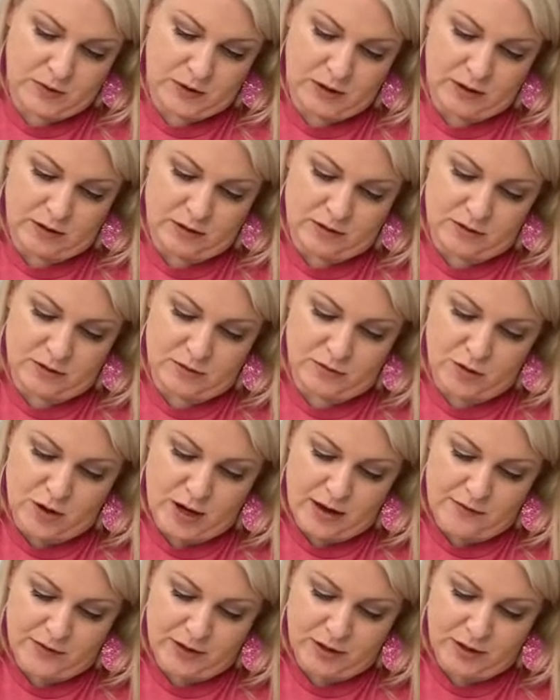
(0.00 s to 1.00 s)
So if you
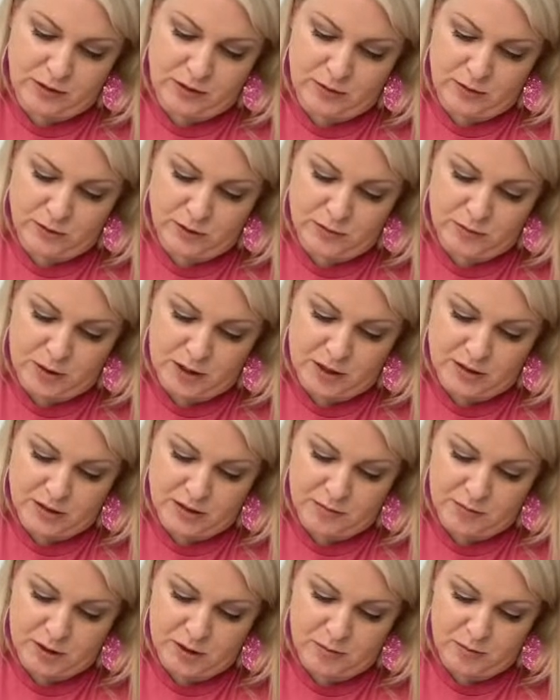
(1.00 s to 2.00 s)
haven't used Posca
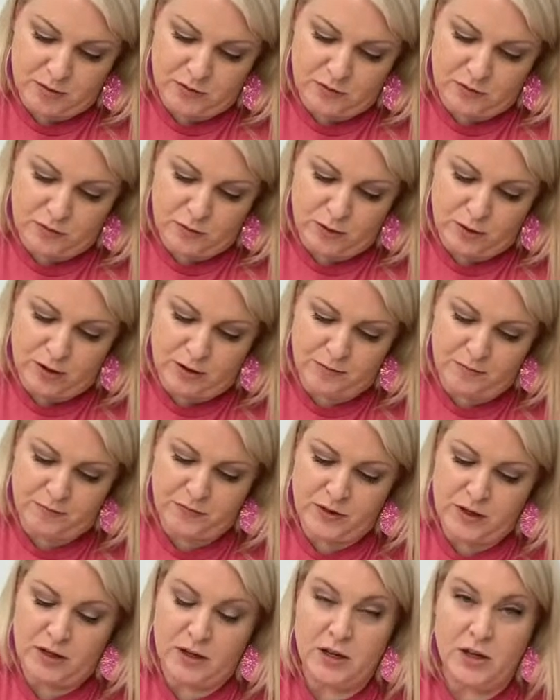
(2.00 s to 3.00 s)
pen before,
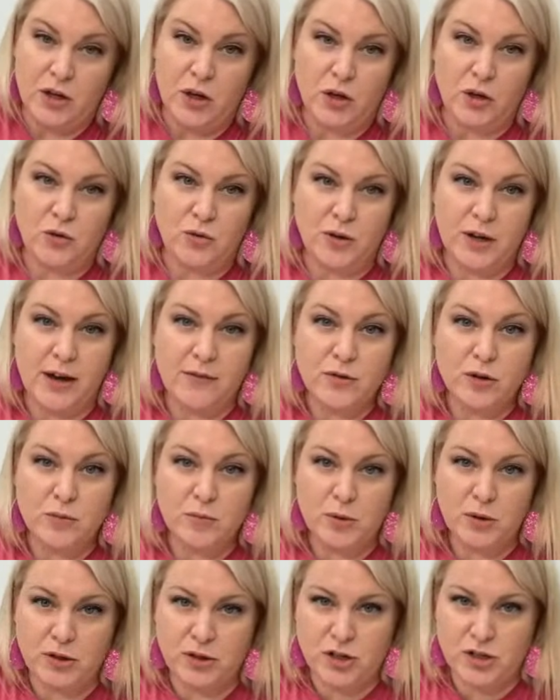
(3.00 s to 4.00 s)
you never
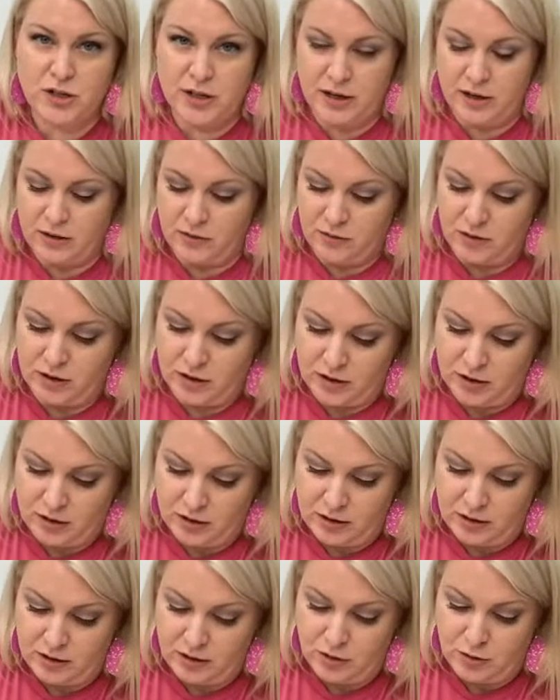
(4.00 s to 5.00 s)
push down
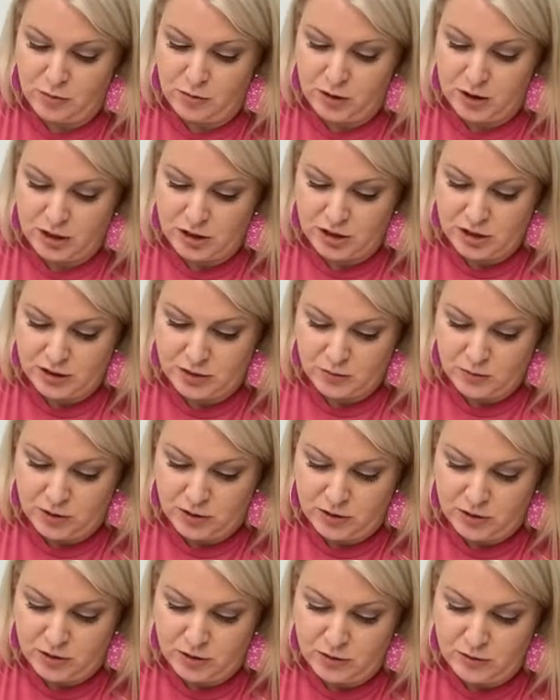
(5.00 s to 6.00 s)
on your project while
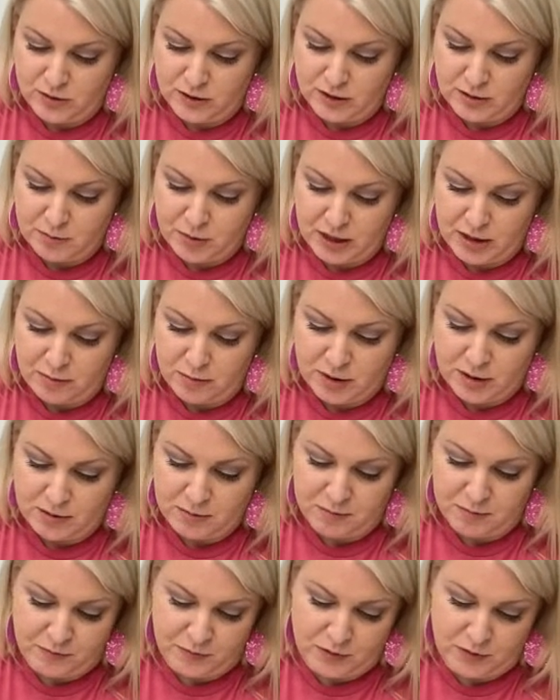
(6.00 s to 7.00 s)
you're using a paint pen.
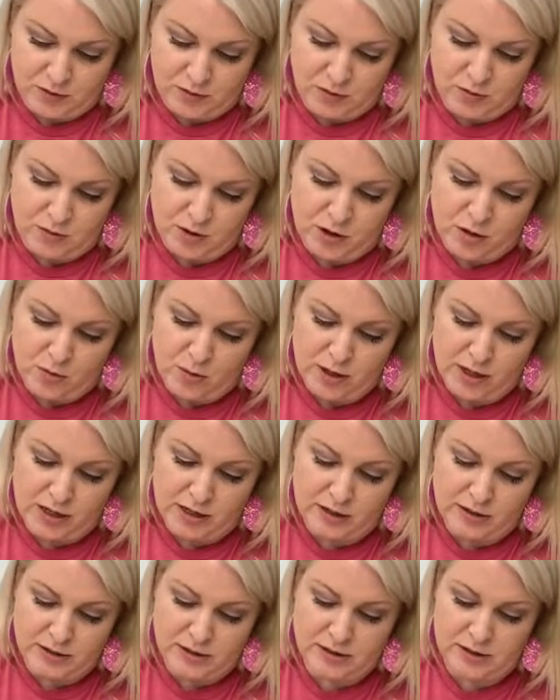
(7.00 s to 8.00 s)
You
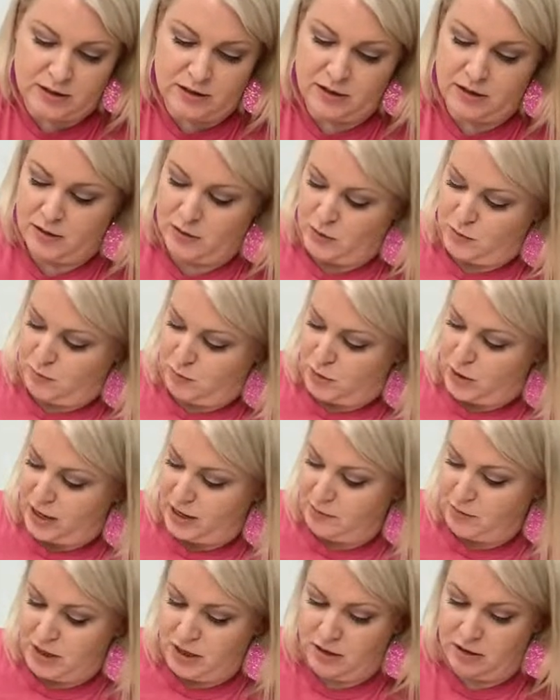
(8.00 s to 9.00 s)
always
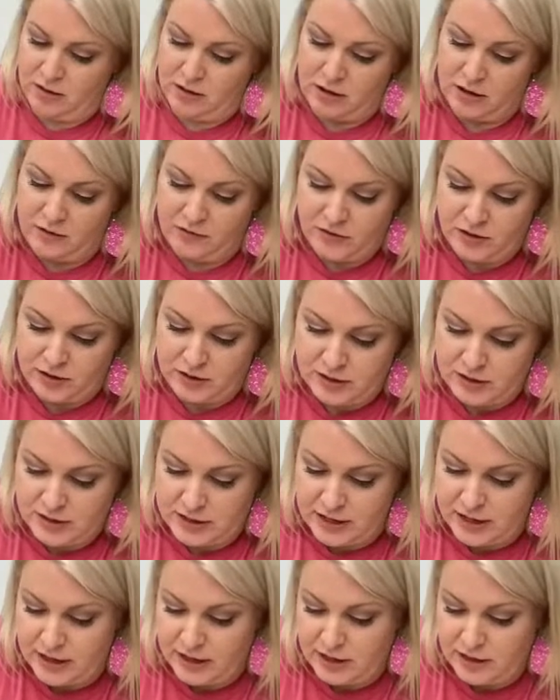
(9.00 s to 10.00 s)
prime it off to the
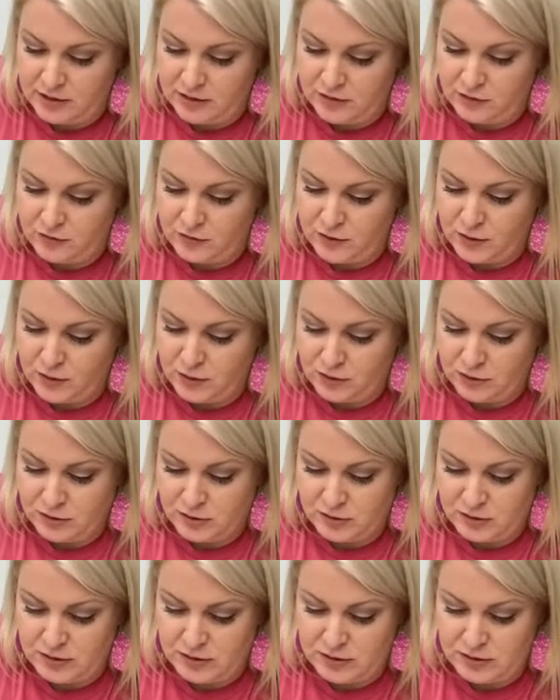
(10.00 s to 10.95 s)
side first,